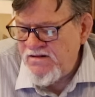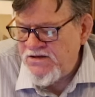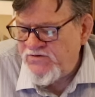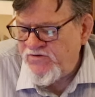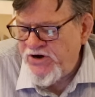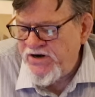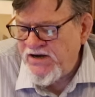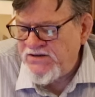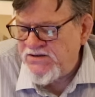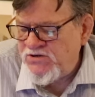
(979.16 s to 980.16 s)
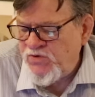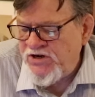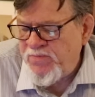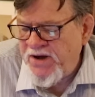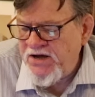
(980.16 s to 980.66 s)
This very nice
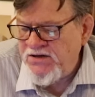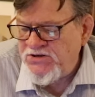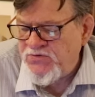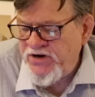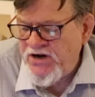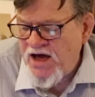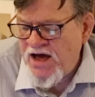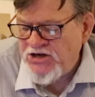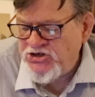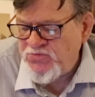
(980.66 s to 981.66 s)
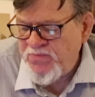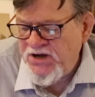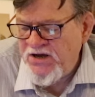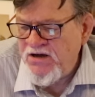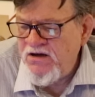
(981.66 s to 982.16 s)
suite by Zarina
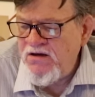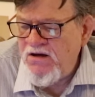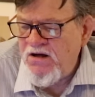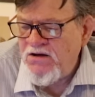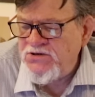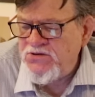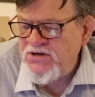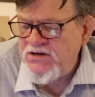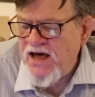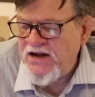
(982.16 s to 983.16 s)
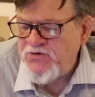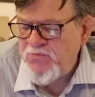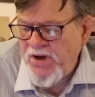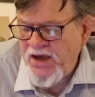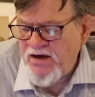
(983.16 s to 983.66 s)
Hashmi also did
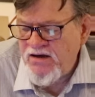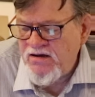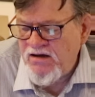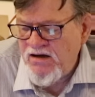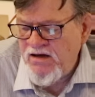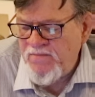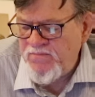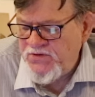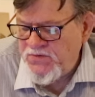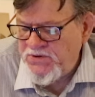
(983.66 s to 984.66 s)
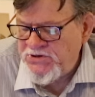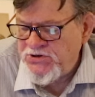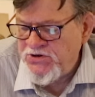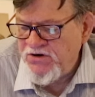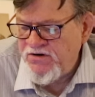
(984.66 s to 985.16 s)
not make the
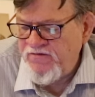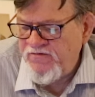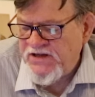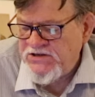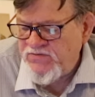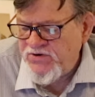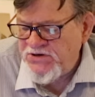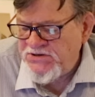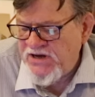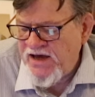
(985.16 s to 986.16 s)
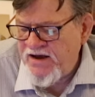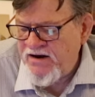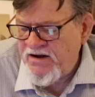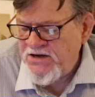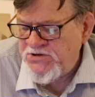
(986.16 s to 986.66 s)
reserve. That's very sad.
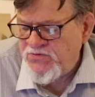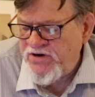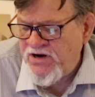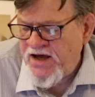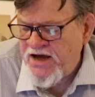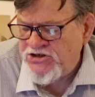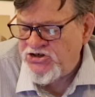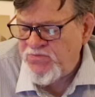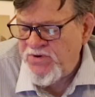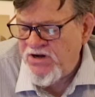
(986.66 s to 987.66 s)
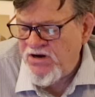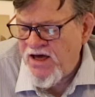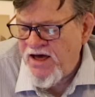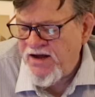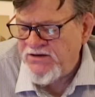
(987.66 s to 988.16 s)
I like Zarina Hashmi a
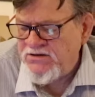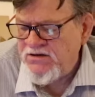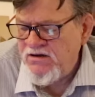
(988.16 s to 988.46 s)
lot.